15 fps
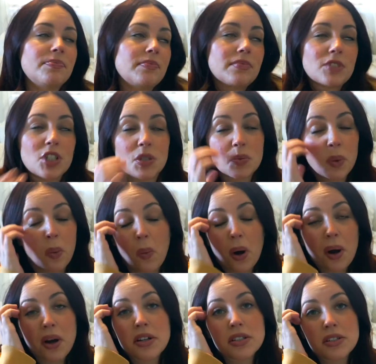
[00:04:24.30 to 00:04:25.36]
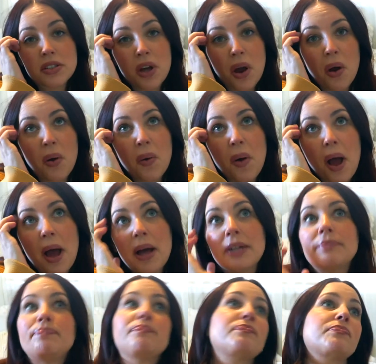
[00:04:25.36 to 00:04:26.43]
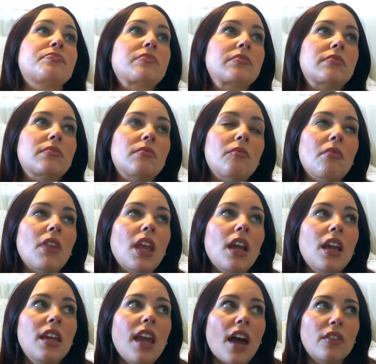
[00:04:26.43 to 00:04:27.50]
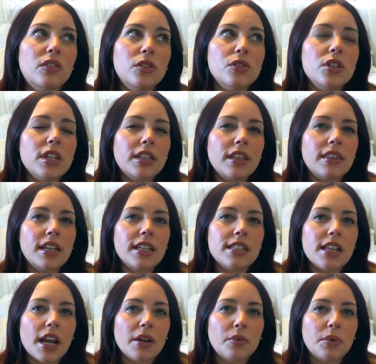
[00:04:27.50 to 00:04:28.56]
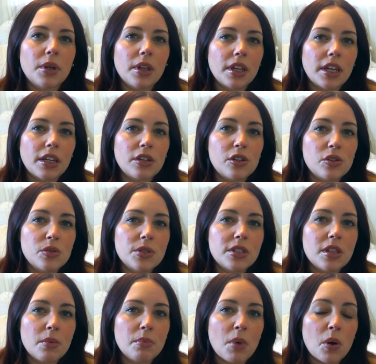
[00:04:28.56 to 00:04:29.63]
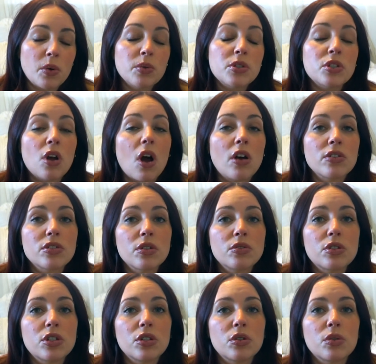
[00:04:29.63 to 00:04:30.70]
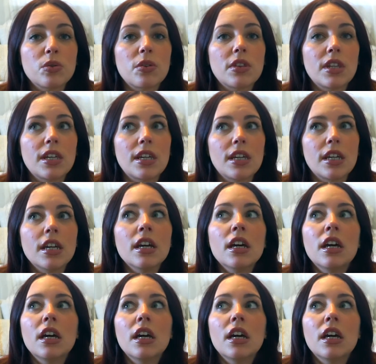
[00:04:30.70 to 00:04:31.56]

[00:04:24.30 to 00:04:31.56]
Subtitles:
just what worked. So yeah, those are like the things that I really use the most. Also too, the